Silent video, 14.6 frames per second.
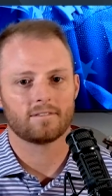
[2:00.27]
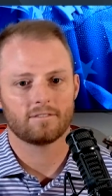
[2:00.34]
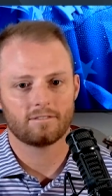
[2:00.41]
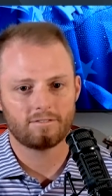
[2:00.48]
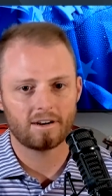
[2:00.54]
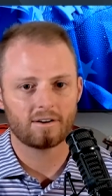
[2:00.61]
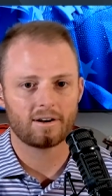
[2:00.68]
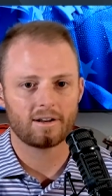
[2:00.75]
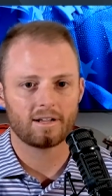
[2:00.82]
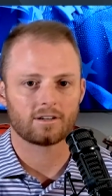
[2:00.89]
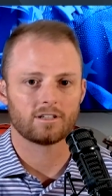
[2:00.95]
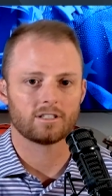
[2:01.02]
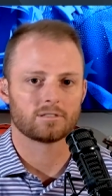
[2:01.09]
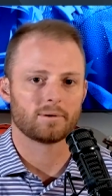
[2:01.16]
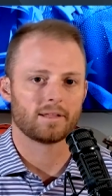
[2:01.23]
Very
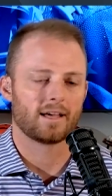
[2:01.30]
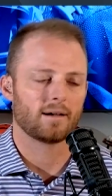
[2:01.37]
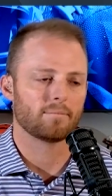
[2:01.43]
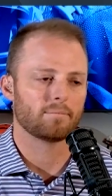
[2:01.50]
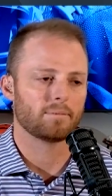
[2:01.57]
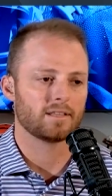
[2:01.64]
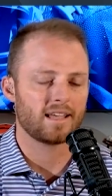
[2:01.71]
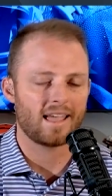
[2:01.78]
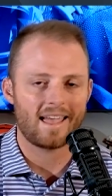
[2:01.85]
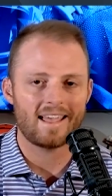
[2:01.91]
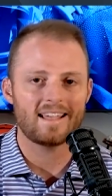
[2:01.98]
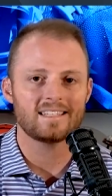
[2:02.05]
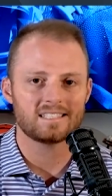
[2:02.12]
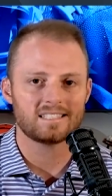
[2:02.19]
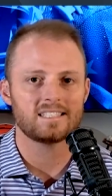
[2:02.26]
encouraged by that. But the
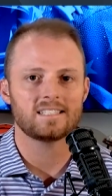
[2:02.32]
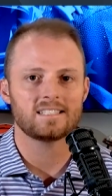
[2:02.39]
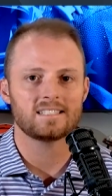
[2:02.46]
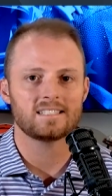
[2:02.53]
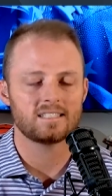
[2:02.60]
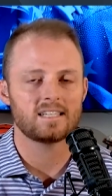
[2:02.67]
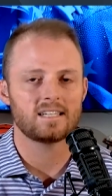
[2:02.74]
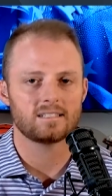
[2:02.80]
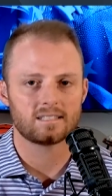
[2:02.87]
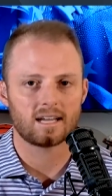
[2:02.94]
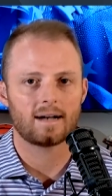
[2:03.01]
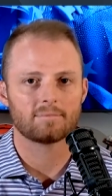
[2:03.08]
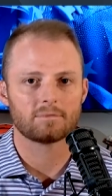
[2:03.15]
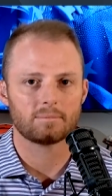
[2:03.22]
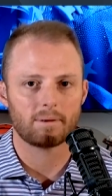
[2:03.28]
ACC,
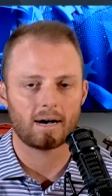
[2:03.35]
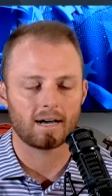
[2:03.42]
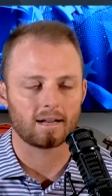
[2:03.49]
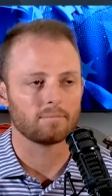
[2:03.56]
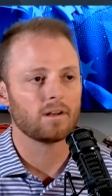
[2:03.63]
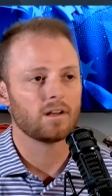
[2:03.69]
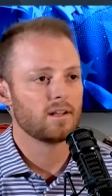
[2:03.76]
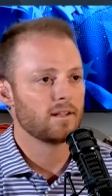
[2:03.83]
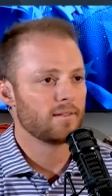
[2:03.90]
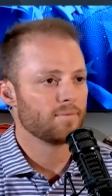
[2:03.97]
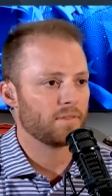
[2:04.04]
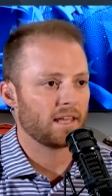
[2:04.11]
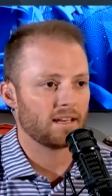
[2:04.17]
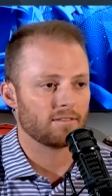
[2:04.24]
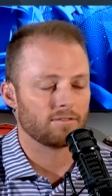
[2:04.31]
top to bottom,
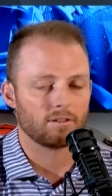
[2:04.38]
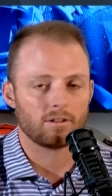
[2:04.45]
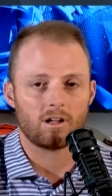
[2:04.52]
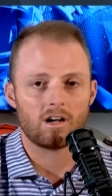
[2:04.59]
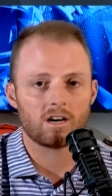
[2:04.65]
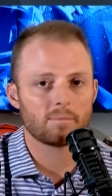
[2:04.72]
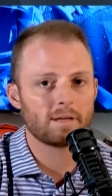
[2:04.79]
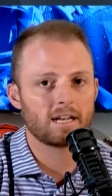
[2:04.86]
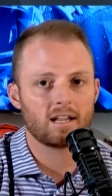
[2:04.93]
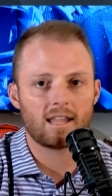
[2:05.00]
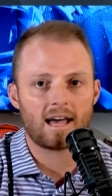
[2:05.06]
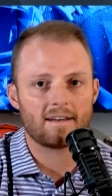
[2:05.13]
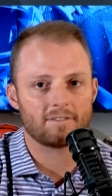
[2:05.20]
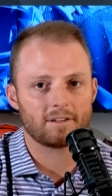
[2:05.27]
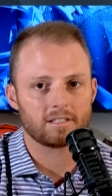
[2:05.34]
they have long been a
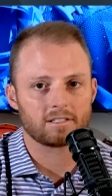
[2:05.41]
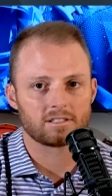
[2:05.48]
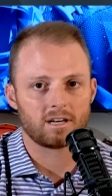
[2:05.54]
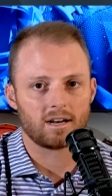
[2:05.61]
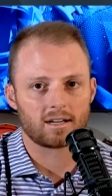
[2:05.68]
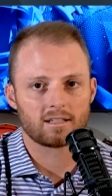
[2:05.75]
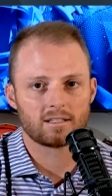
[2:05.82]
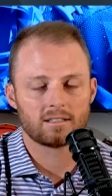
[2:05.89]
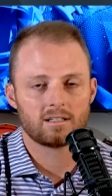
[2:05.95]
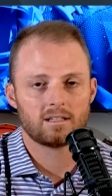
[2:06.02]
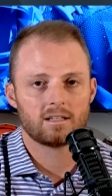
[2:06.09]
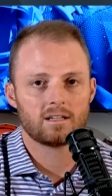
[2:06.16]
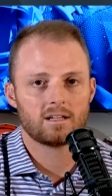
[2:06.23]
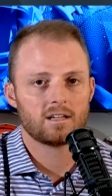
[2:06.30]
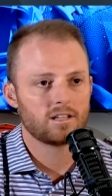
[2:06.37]
laughingstock.
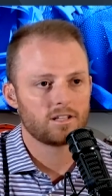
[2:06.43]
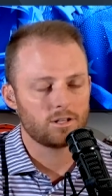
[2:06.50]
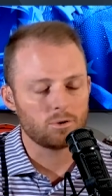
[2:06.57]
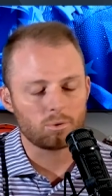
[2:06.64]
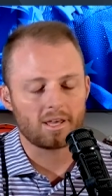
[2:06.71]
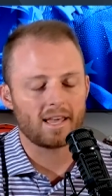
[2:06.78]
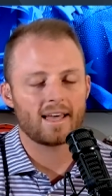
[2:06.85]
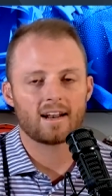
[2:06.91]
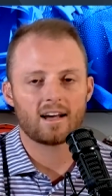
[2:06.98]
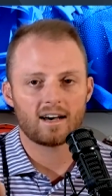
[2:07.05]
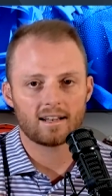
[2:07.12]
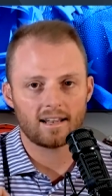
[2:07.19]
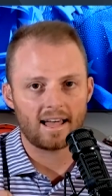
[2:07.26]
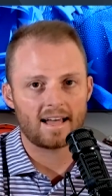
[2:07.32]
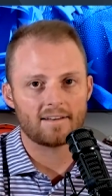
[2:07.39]
You cannot
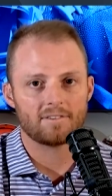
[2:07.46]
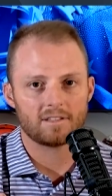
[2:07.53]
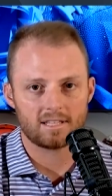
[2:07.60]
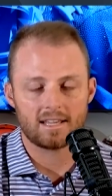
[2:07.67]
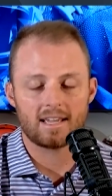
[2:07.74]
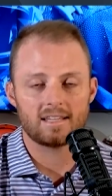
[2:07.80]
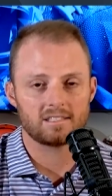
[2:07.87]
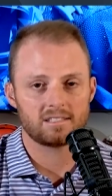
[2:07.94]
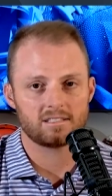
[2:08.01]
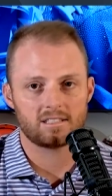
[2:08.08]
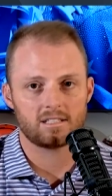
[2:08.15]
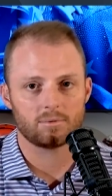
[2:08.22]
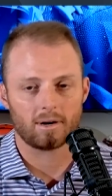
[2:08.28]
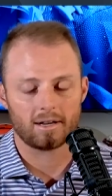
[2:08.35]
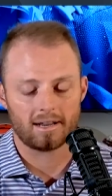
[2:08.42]
laugh at the
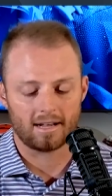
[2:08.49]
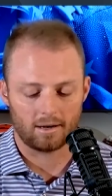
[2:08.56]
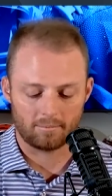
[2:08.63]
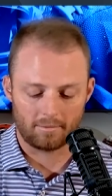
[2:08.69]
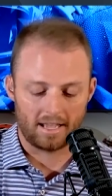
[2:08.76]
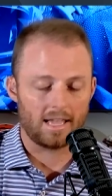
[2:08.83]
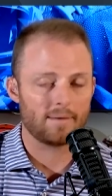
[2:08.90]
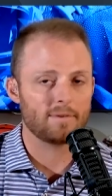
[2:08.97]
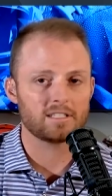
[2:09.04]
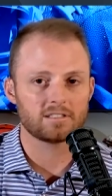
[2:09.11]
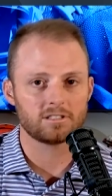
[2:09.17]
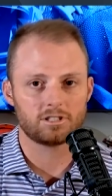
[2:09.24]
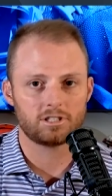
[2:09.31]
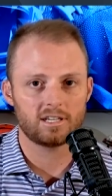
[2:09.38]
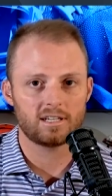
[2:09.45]
ACC right now. Miami's
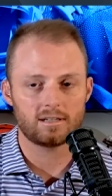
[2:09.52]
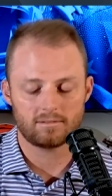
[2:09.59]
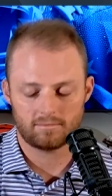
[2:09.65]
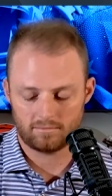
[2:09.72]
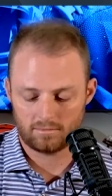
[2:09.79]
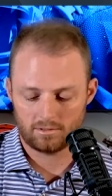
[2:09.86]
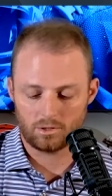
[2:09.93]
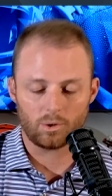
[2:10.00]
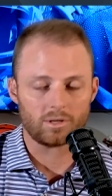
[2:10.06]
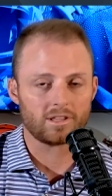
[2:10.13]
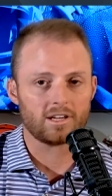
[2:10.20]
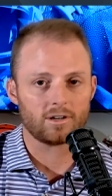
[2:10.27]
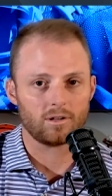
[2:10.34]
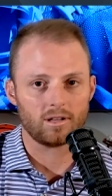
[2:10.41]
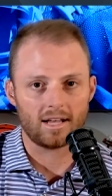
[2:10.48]
legit. North
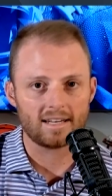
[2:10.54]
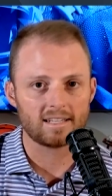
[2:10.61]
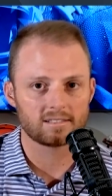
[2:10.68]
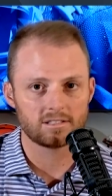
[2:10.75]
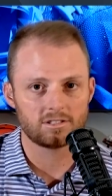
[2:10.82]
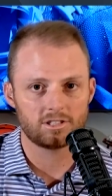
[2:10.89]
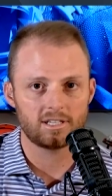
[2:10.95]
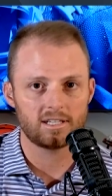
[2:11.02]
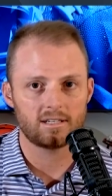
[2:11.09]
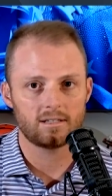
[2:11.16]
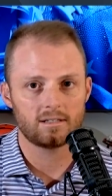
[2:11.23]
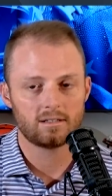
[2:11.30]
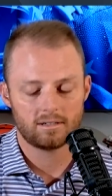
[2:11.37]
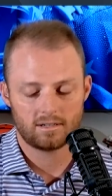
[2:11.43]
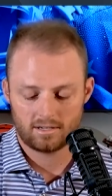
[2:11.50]
Carolina's legit.
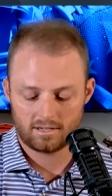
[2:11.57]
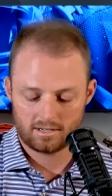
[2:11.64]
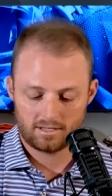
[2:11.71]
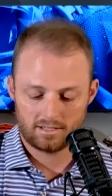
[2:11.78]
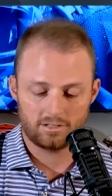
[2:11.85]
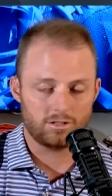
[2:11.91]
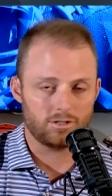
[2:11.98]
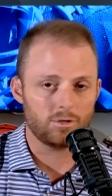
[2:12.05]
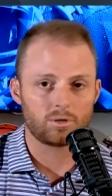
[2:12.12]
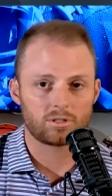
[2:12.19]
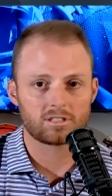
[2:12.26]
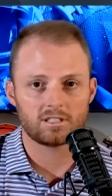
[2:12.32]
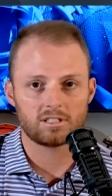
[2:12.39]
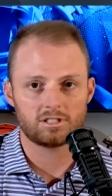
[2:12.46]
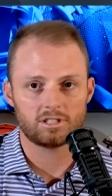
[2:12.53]

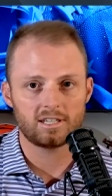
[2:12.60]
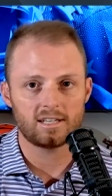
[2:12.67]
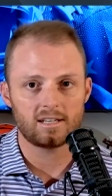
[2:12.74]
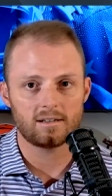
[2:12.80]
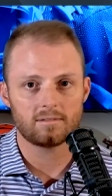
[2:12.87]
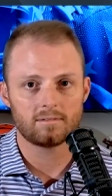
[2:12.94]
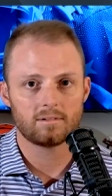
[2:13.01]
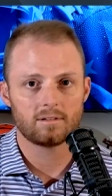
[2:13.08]
Duke's legit.